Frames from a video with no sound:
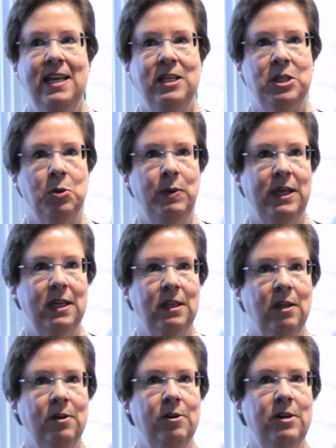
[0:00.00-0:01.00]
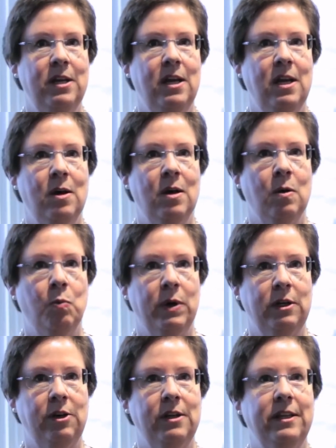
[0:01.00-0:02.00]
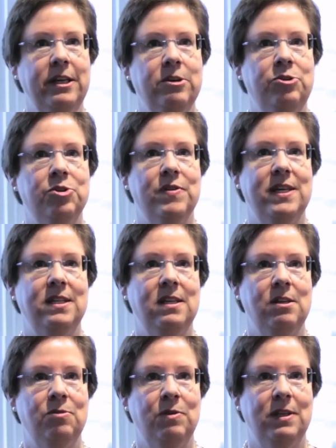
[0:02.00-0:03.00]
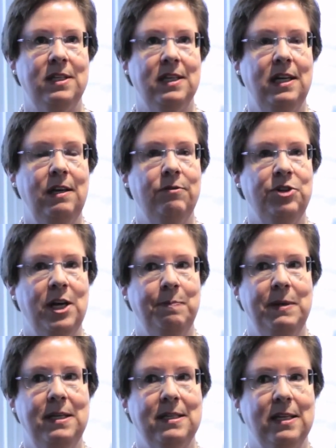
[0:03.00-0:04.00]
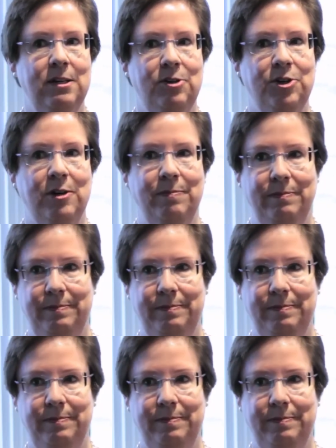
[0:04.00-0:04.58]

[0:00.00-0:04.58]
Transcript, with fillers: So we can learn what good literature is through the study of Japanese literature.